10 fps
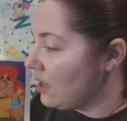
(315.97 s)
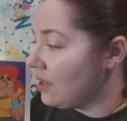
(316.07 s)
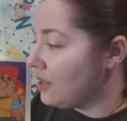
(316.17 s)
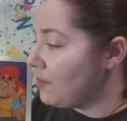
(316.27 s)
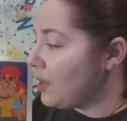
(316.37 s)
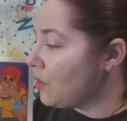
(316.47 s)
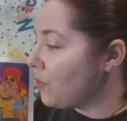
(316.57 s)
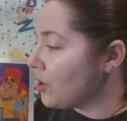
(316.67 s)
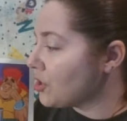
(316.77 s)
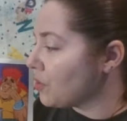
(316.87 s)
The meek
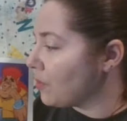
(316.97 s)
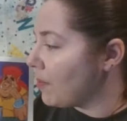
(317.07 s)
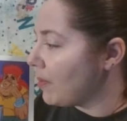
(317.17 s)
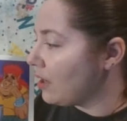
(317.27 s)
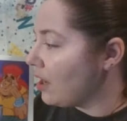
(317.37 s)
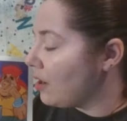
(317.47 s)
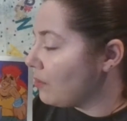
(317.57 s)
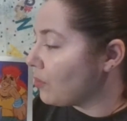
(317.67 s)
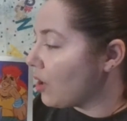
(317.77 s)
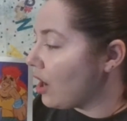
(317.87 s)
washerwoman
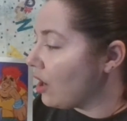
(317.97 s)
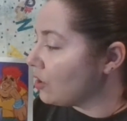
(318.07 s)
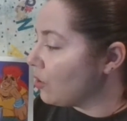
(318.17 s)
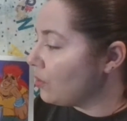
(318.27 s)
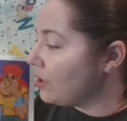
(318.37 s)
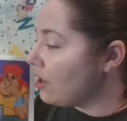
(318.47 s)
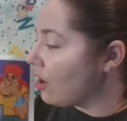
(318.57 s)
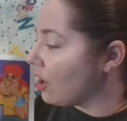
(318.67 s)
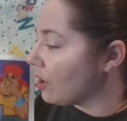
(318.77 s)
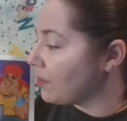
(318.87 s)
brought a golden
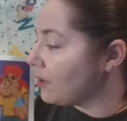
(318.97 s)
harp